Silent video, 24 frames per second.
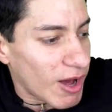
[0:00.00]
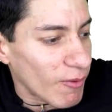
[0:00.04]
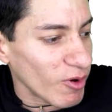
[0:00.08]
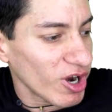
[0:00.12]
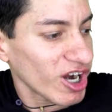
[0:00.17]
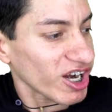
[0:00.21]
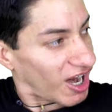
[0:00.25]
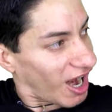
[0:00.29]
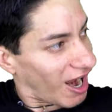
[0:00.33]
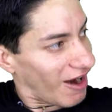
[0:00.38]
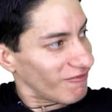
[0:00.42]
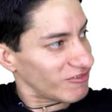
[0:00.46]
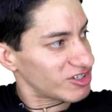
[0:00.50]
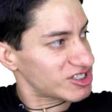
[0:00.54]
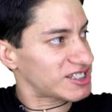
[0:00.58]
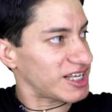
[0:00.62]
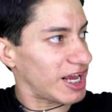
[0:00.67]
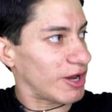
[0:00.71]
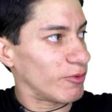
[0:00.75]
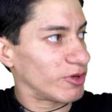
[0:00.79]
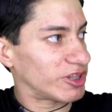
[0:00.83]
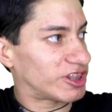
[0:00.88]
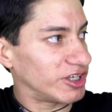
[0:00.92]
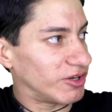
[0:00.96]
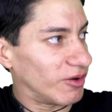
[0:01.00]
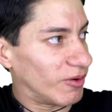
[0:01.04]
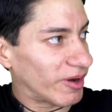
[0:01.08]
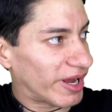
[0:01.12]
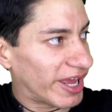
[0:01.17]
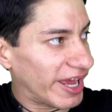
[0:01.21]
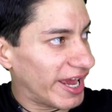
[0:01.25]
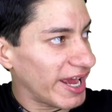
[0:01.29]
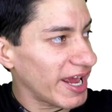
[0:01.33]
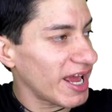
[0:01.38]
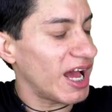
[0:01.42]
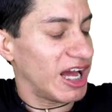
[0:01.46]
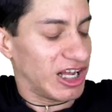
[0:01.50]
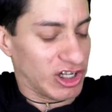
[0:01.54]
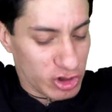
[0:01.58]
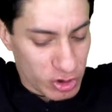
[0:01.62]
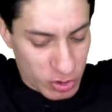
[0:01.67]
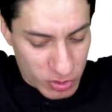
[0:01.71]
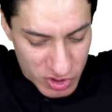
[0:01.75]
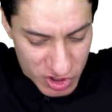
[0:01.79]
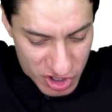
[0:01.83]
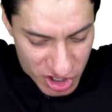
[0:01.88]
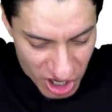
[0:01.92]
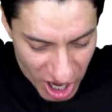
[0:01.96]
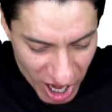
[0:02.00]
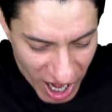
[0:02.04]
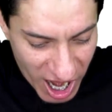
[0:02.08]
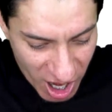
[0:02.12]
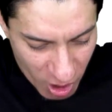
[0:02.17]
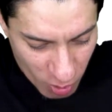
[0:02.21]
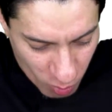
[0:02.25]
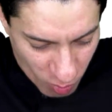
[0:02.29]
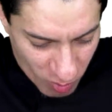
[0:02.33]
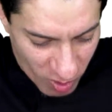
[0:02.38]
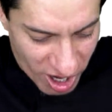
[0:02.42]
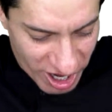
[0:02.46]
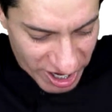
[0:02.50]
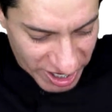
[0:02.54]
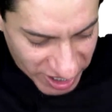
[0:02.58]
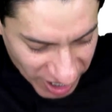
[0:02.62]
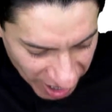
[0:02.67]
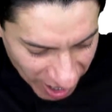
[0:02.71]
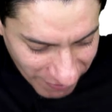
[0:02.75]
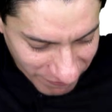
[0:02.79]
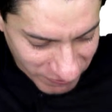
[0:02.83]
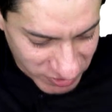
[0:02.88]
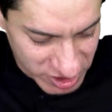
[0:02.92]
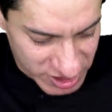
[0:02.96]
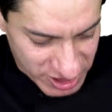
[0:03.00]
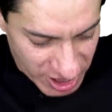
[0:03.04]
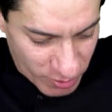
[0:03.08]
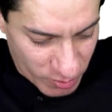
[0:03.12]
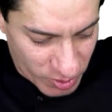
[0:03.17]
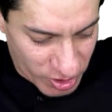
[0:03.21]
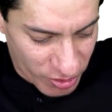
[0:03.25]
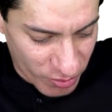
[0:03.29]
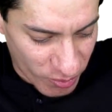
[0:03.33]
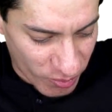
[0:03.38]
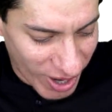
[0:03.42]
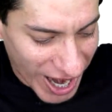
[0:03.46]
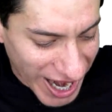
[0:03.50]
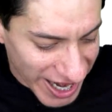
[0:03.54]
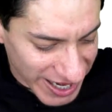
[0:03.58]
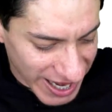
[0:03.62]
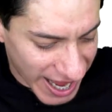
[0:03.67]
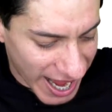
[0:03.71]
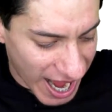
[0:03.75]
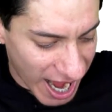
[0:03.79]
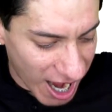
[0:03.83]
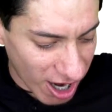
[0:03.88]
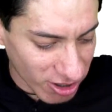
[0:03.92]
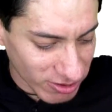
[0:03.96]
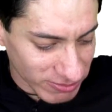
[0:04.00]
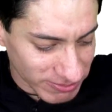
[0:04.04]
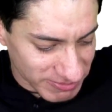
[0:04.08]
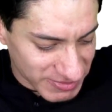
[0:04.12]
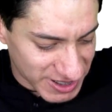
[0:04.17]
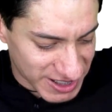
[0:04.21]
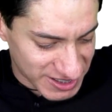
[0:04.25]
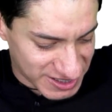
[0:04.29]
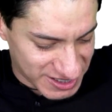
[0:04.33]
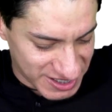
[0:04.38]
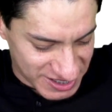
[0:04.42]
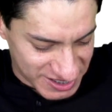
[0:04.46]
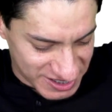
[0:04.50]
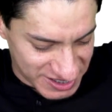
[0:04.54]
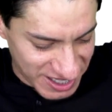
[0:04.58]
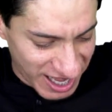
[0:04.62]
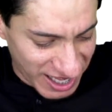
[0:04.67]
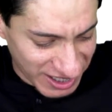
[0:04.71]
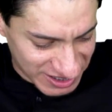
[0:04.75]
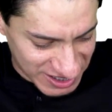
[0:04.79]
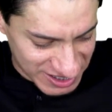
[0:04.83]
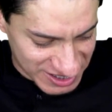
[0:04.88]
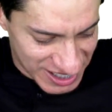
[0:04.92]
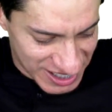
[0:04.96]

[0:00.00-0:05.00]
I wanna conversate with you, okay? I do not wanna conversate with you right now, because it's not the